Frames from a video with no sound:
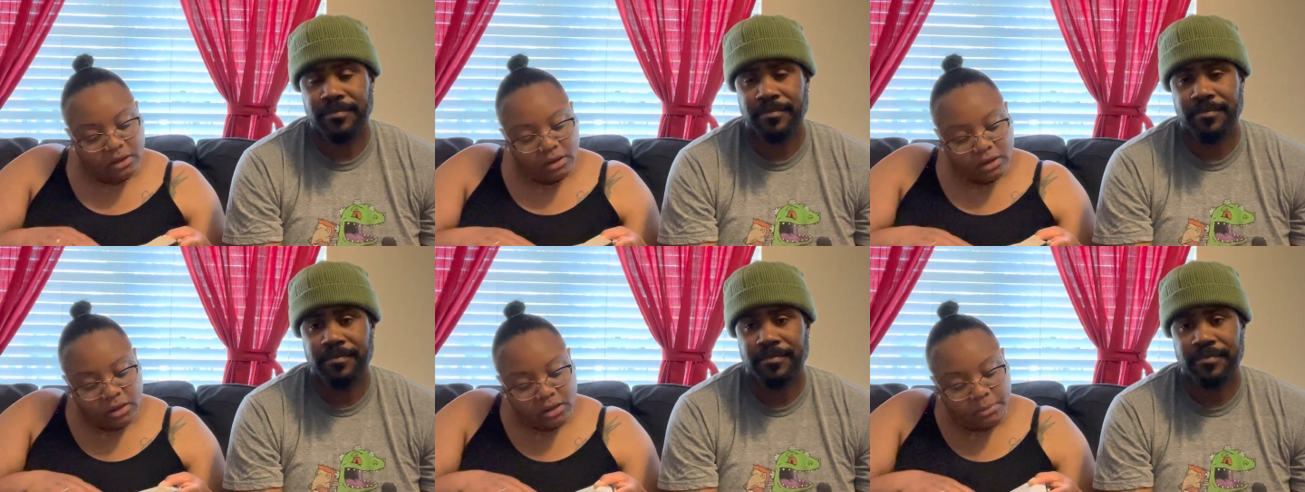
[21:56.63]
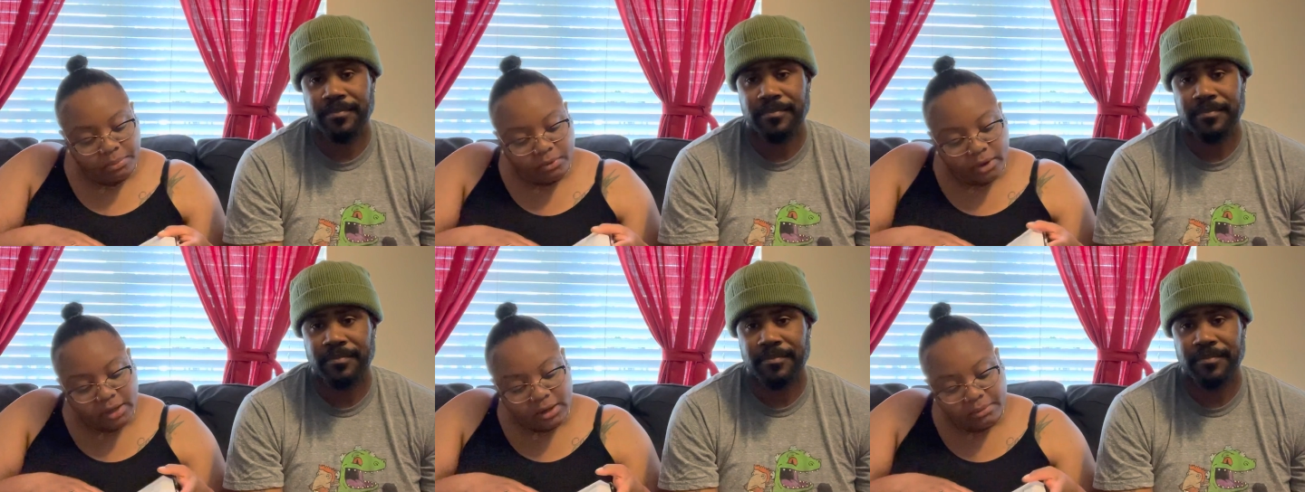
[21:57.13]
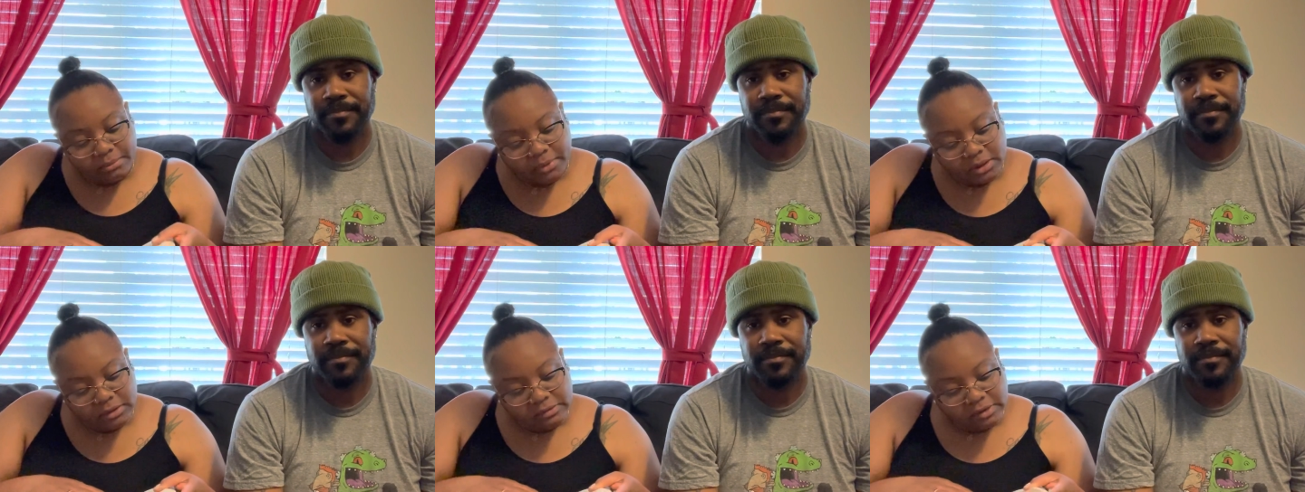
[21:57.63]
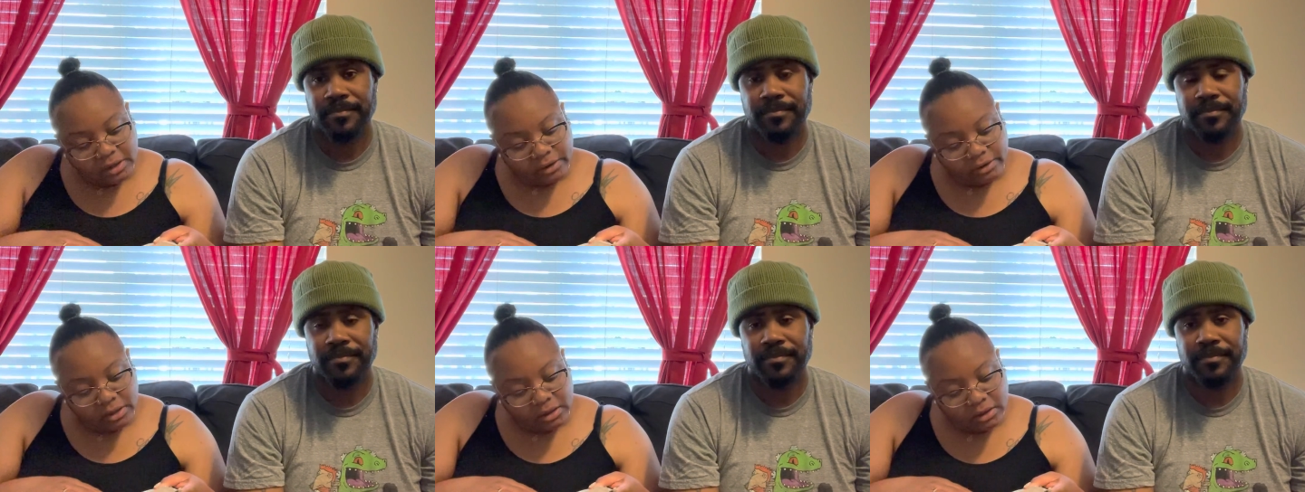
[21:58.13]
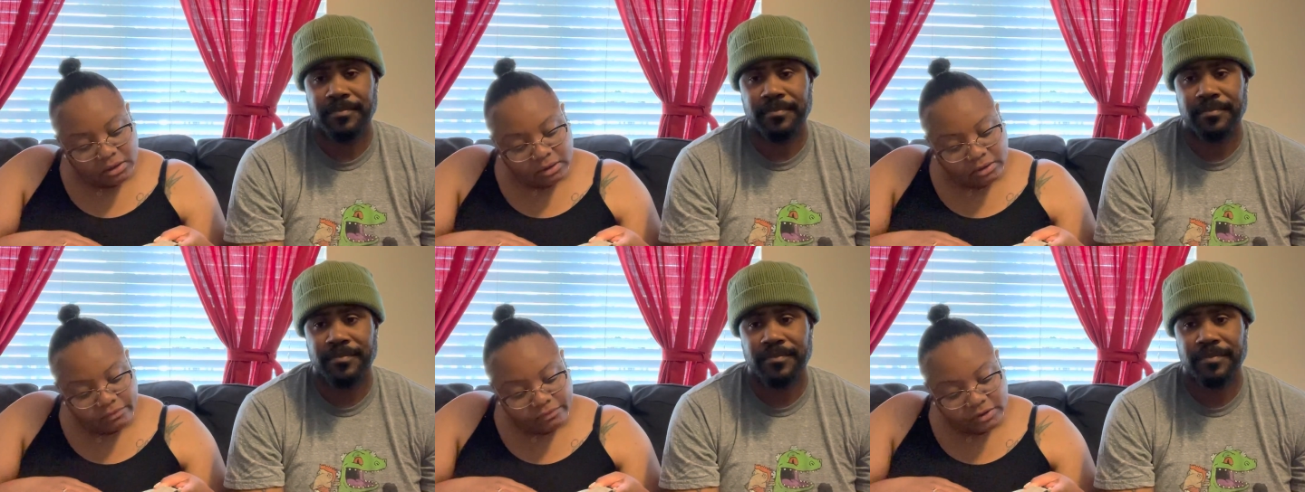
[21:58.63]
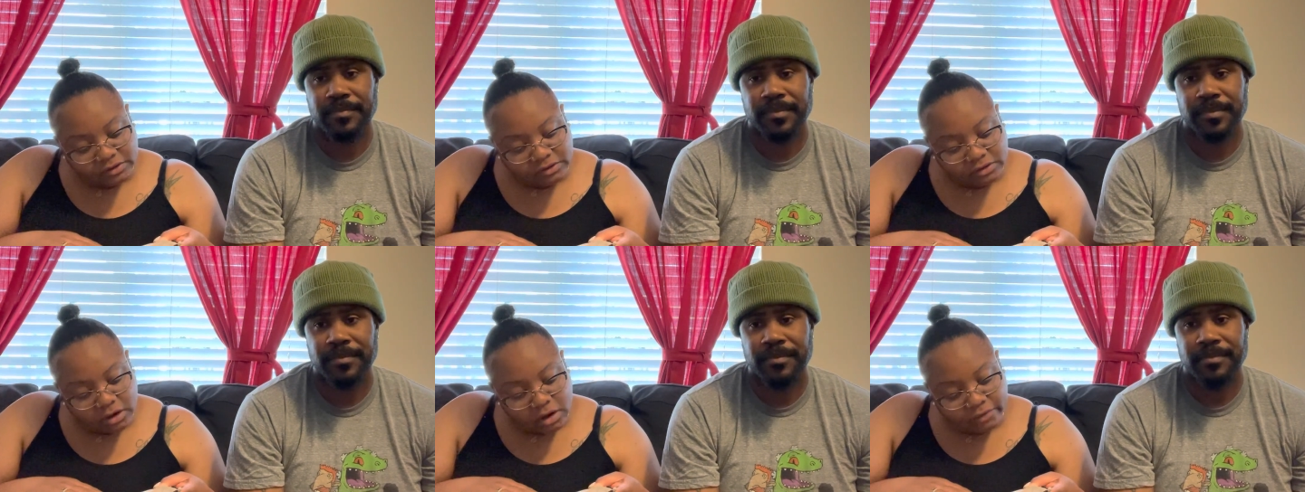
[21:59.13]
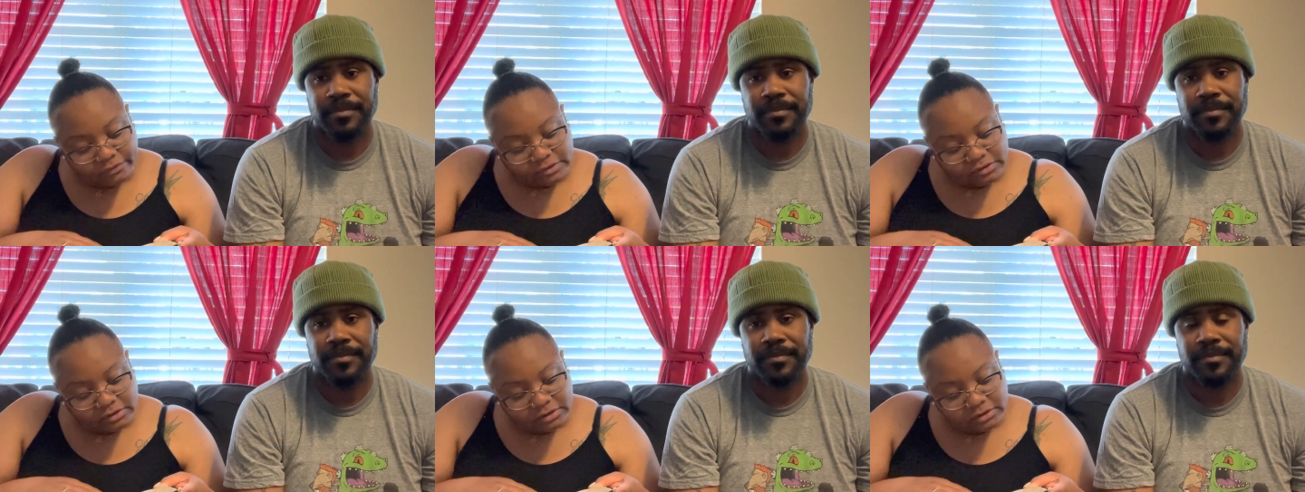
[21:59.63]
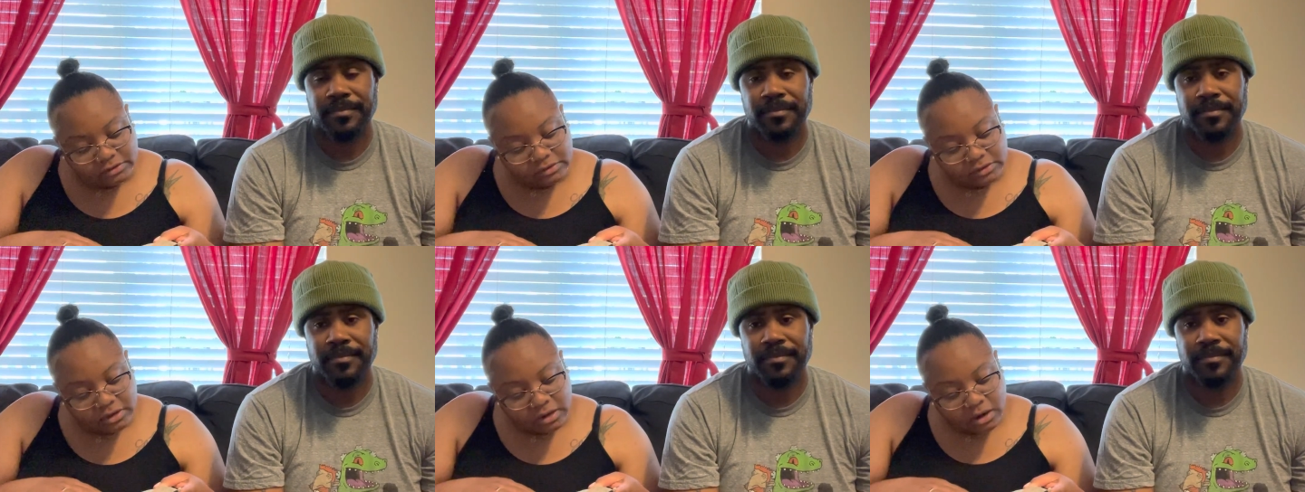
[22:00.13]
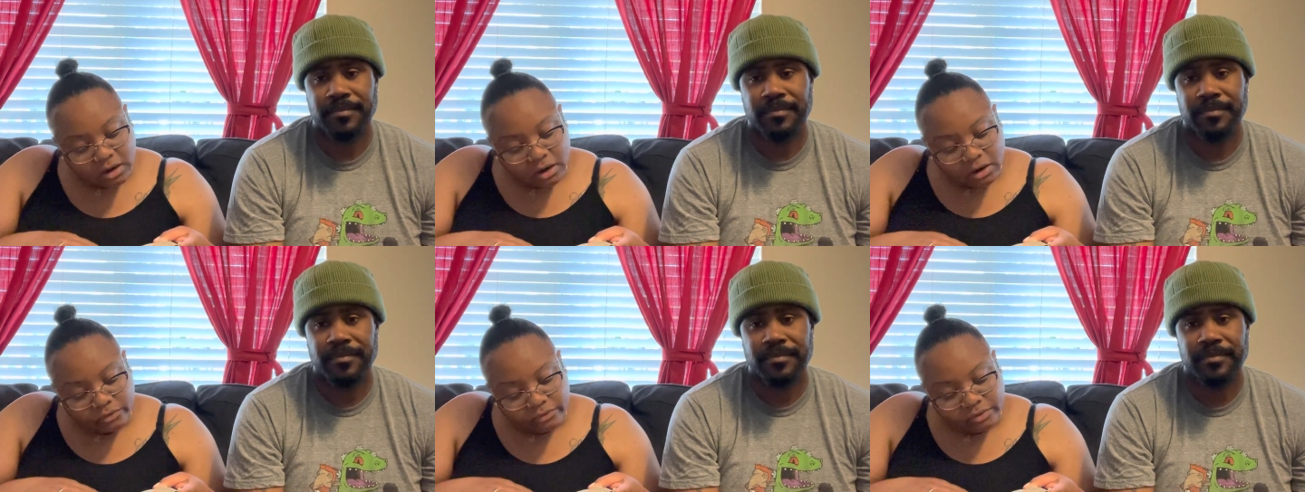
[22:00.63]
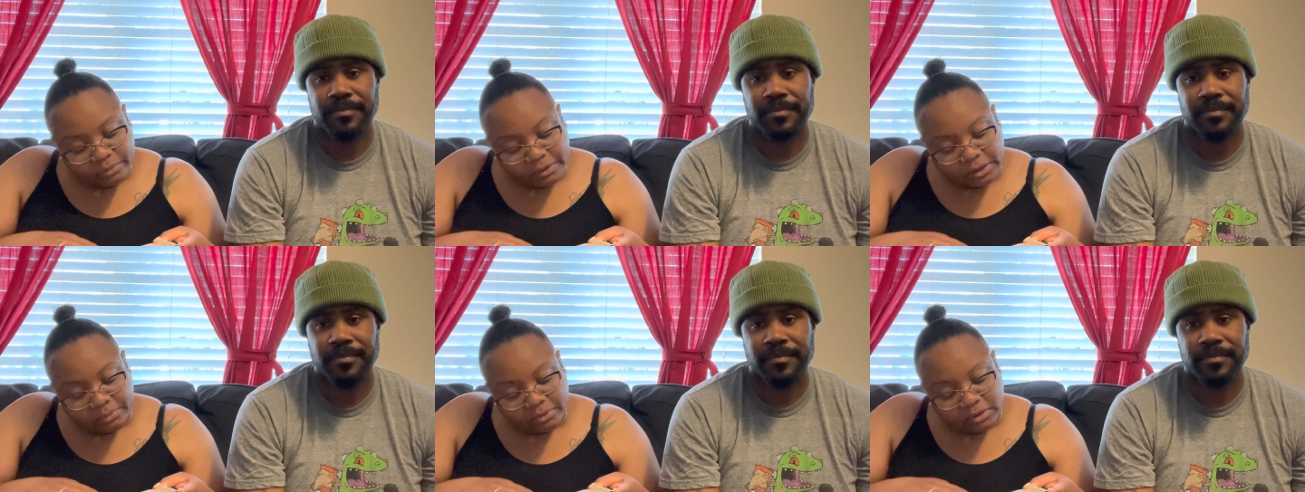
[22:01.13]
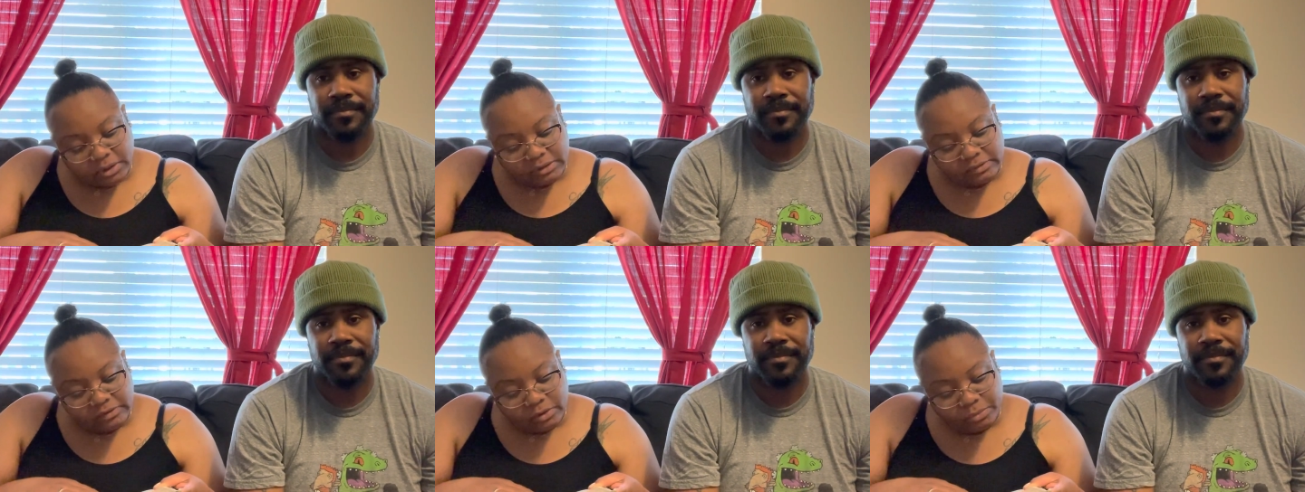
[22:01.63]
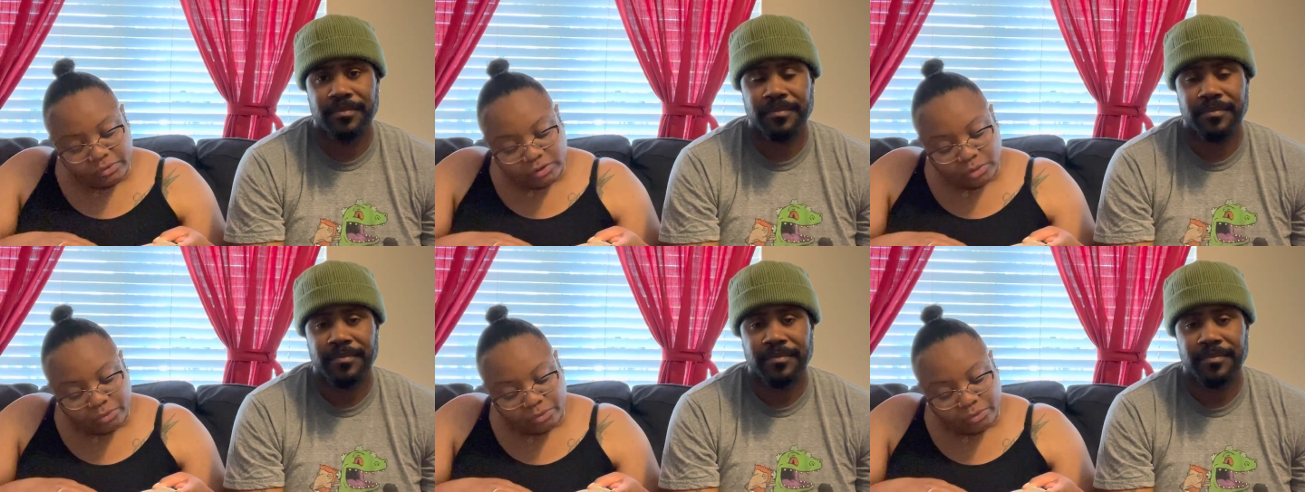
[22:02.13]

Speaker 1: He appointed military officers over the people and assembled them